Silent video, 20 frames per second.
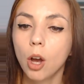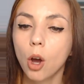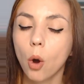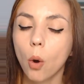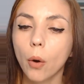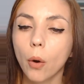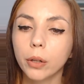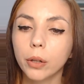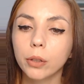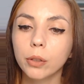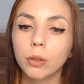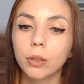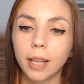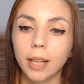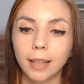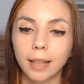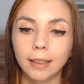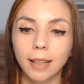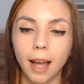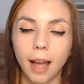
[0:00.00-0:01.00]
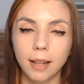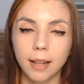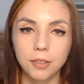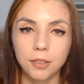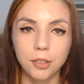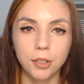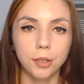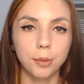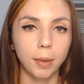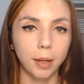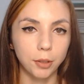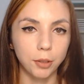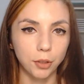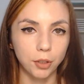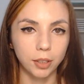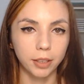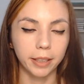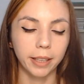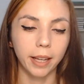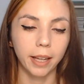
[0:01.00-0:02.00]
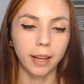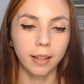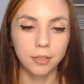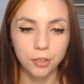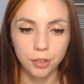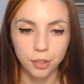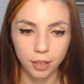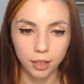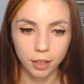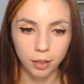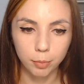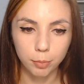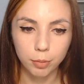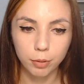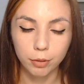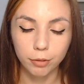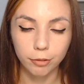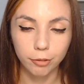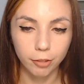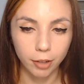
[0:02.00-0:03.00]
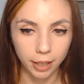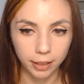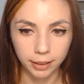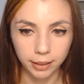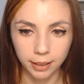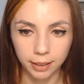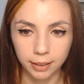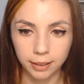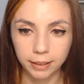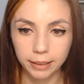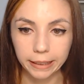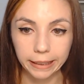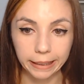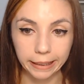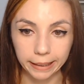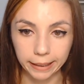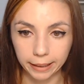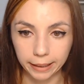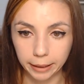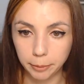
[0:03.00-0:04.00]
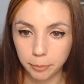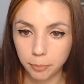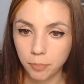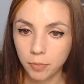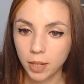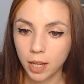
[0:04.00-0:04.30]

or you can enter manually enter a provided key.